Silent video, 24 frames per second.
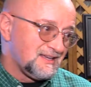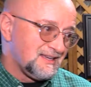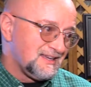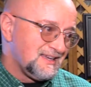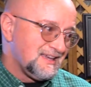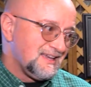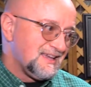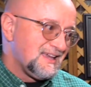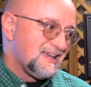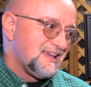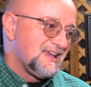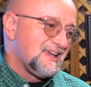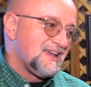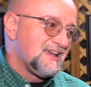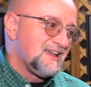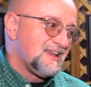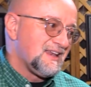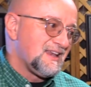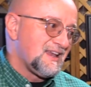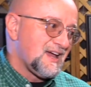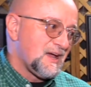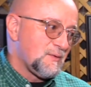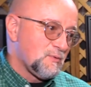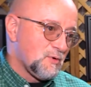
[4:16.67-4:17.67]
Wow.
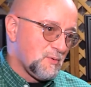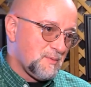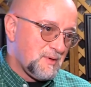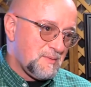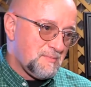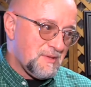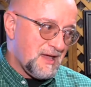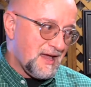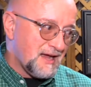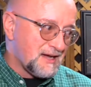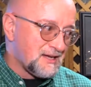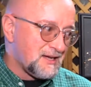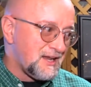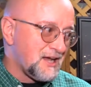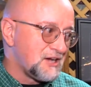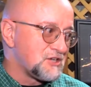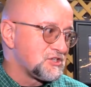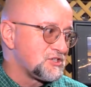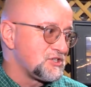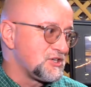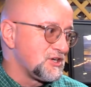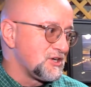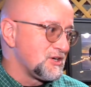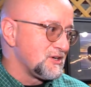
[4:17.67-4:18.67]
And I will be back
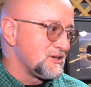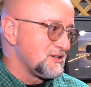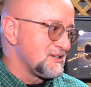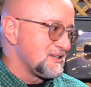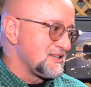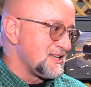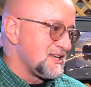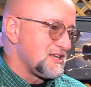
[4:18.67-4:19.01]
next year.